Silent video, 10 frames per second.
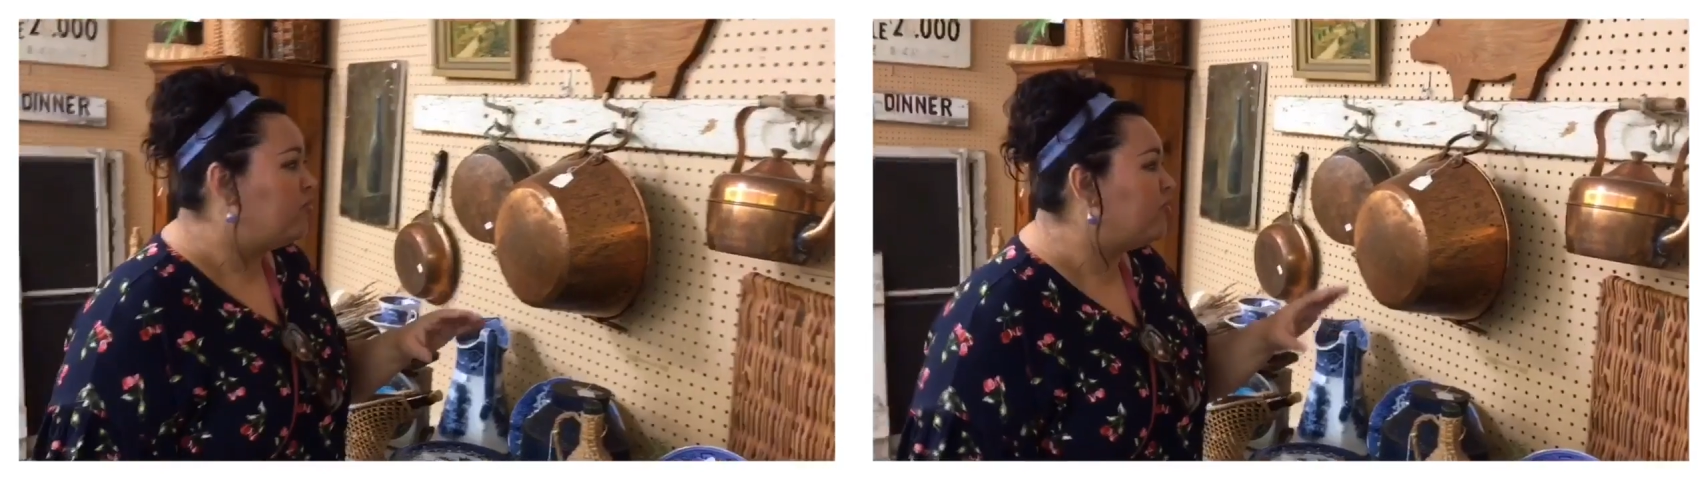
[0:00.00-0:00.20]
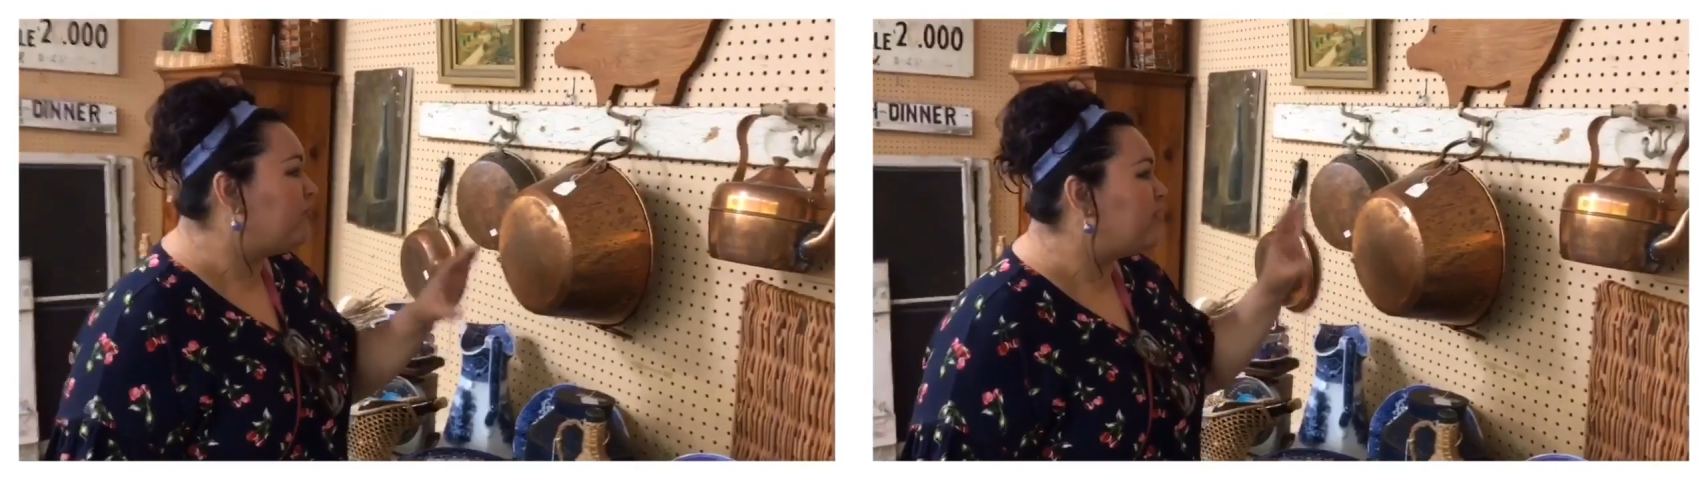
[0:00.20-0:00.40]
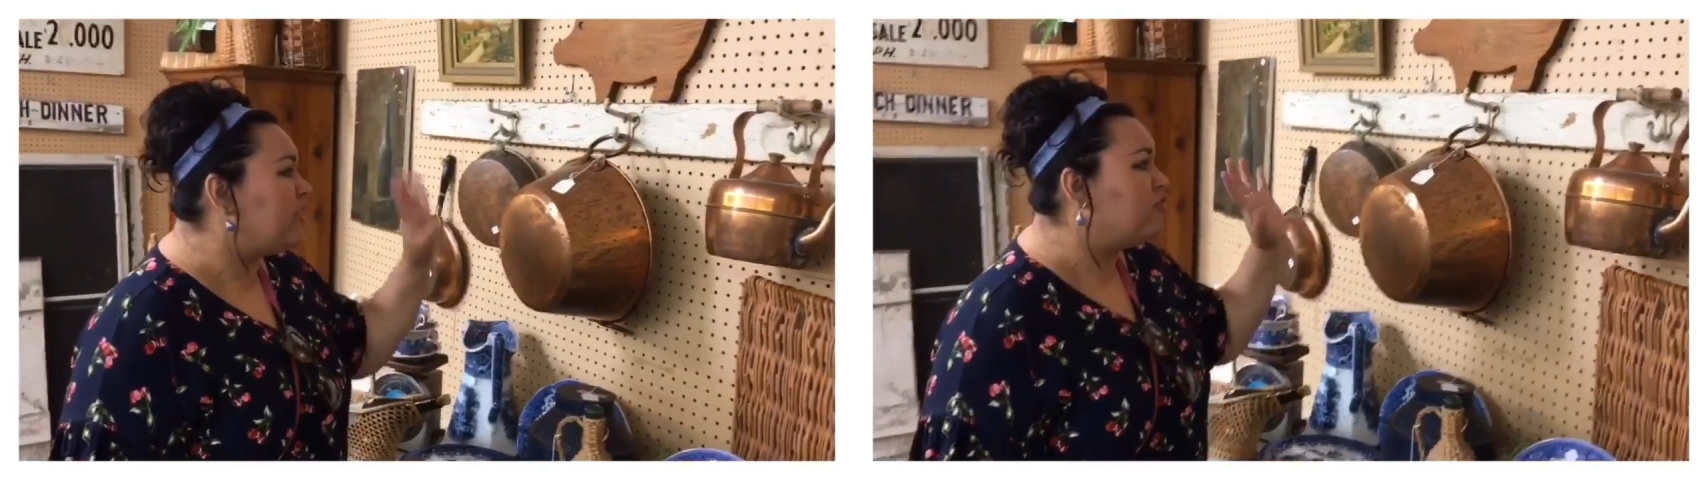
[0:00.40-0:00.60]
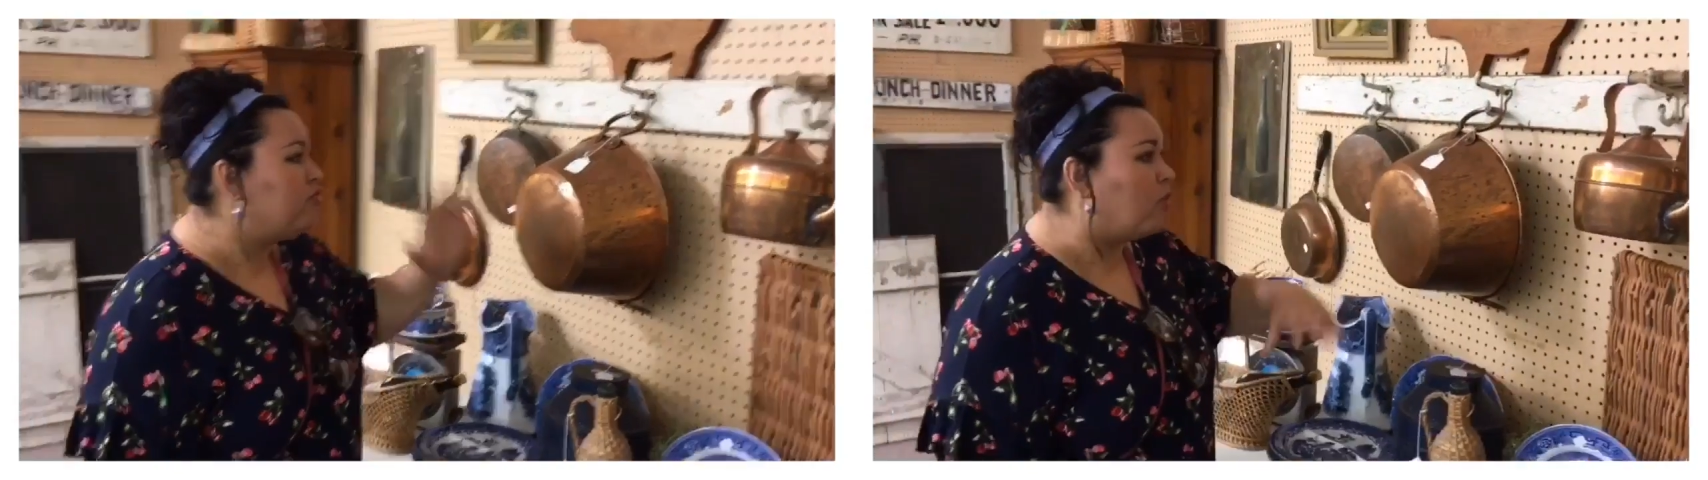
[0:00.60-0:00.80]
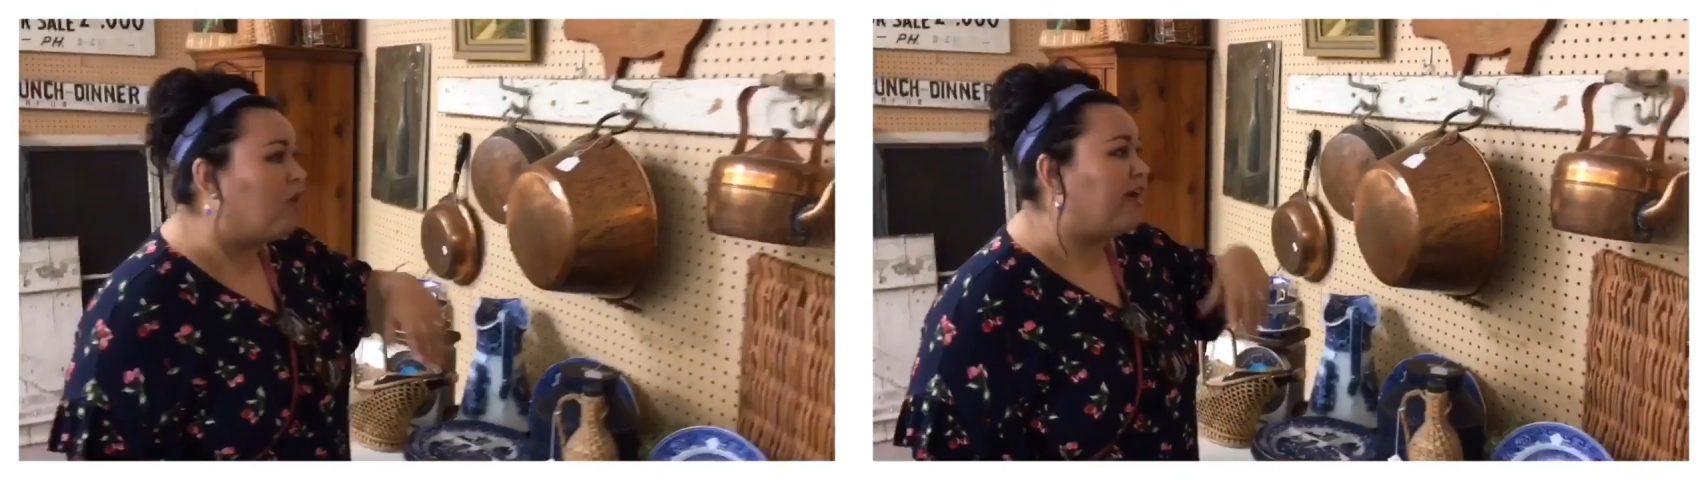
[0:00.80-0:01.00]
So just
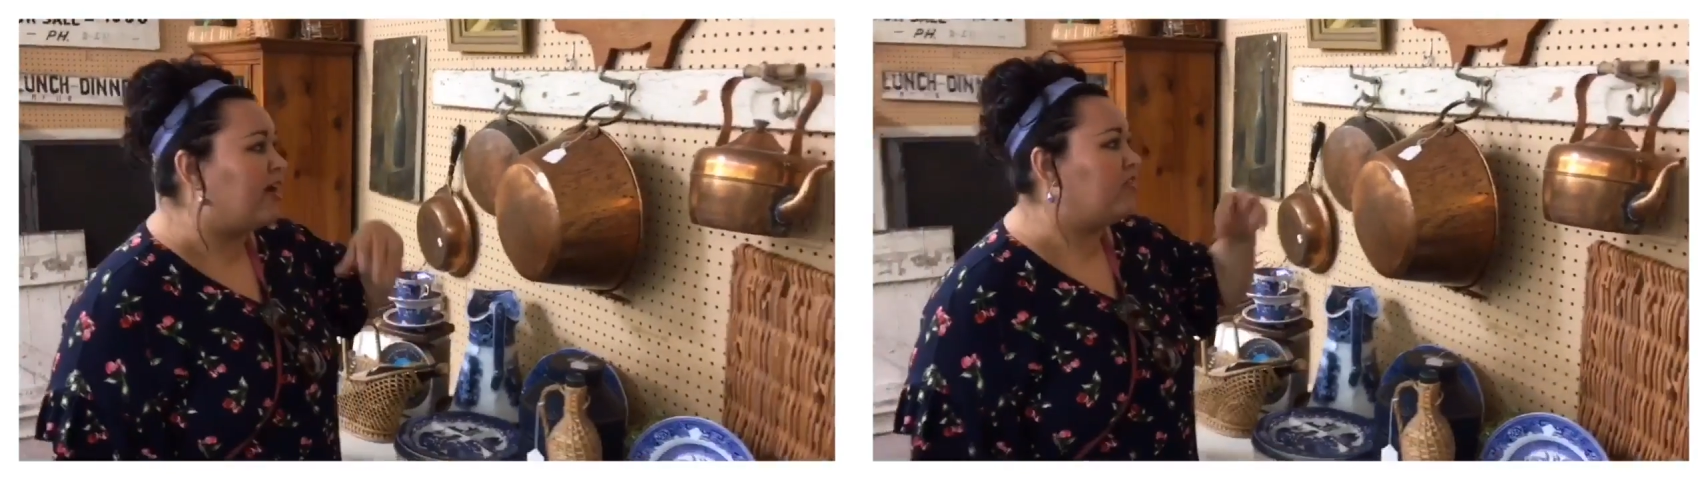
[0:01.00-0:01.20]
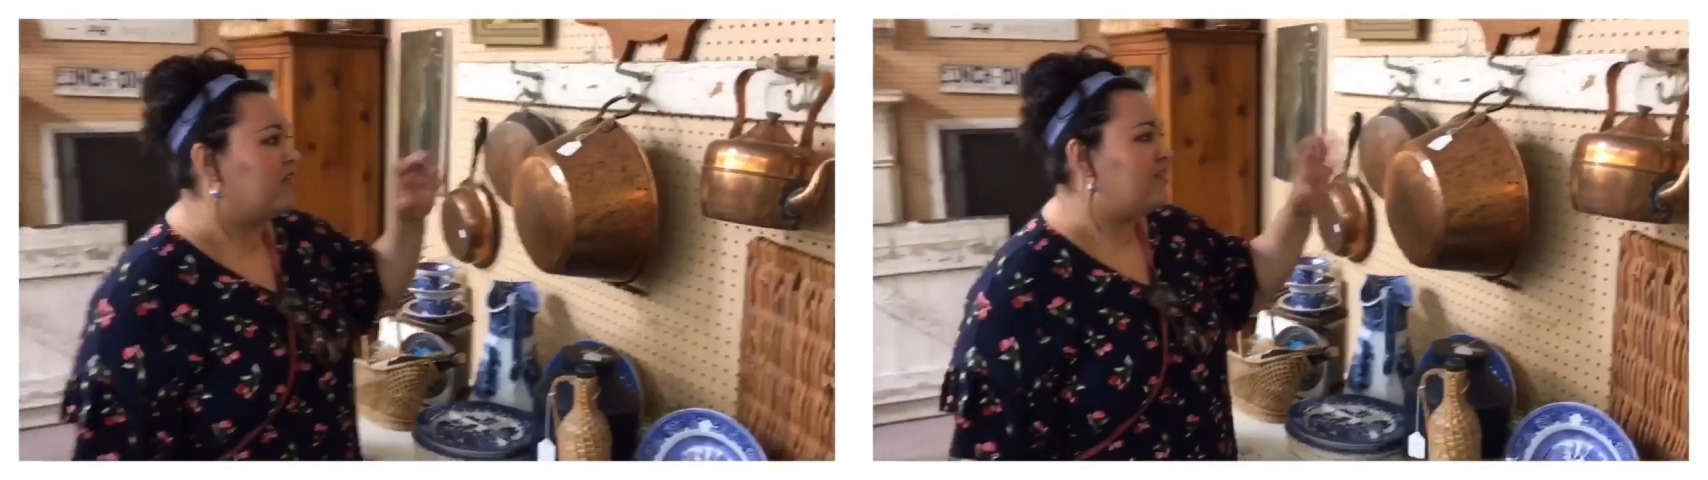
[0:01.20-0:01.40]
enjoy the